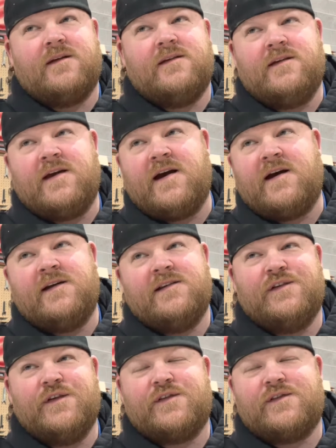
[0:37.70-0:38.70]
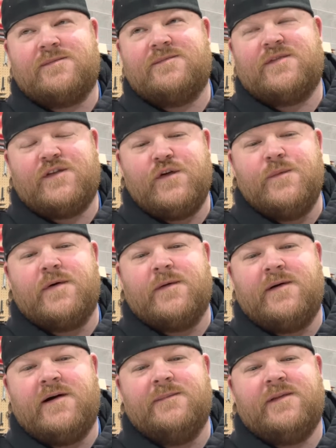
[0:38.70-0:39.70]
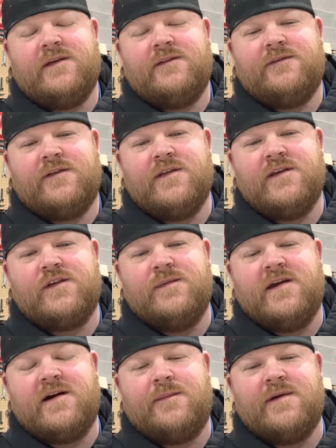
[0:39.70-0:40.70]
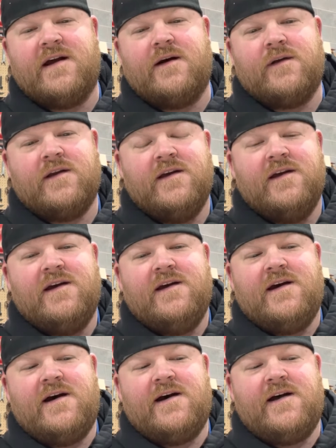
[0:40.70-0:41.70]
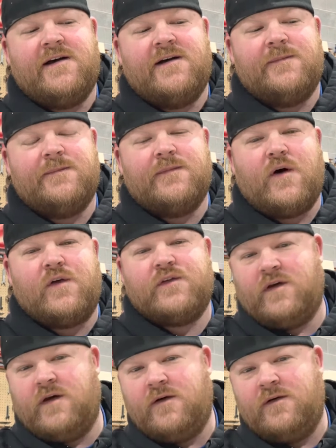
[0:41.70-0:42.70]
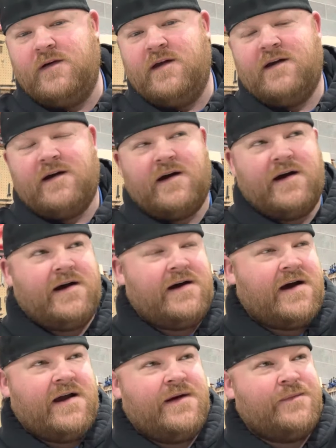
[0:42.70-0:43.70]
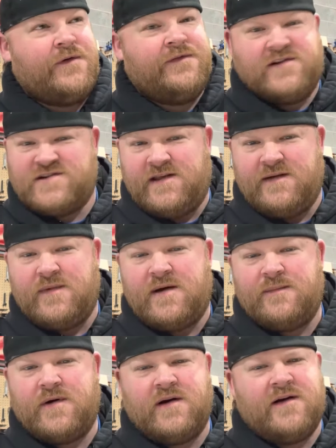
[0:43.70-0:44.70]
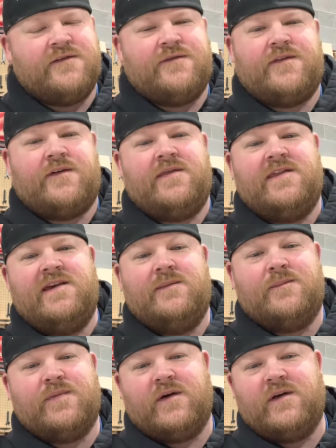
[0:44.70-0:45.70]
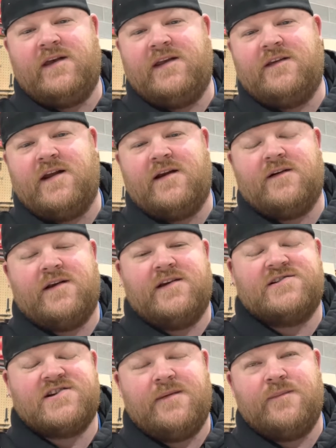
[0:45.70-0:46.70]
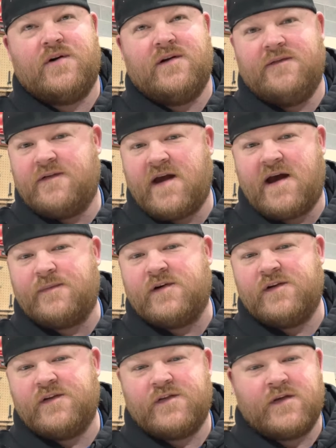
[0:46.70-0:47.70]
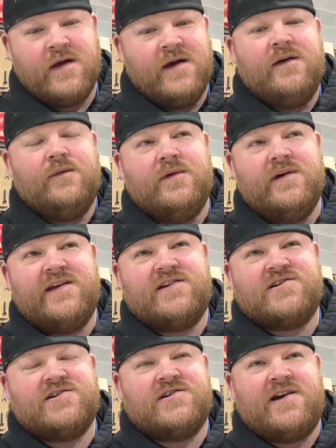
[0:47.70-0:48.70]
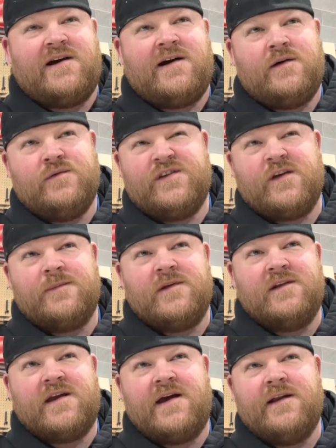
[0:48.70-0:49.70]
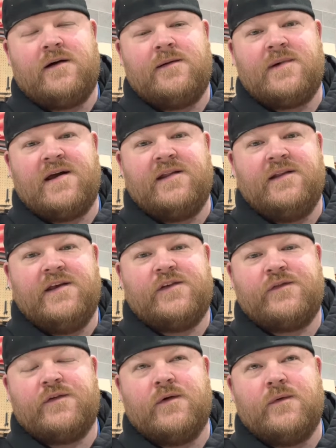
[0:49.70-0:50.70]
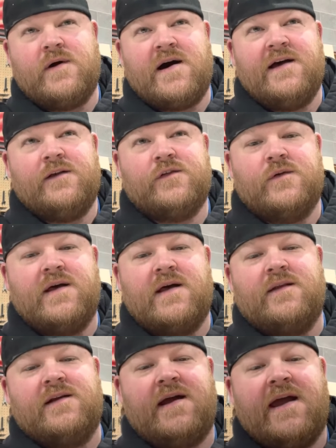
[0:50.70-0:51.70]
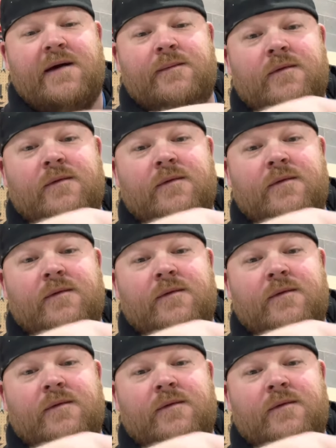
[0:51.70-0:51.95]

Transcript: yeah, just super pumped for this to be coming out. Um, also, uh, I am officially a member of the Burlington Area Chamber of Commerce, which uh, was something kind of on my list for a while. So now that I am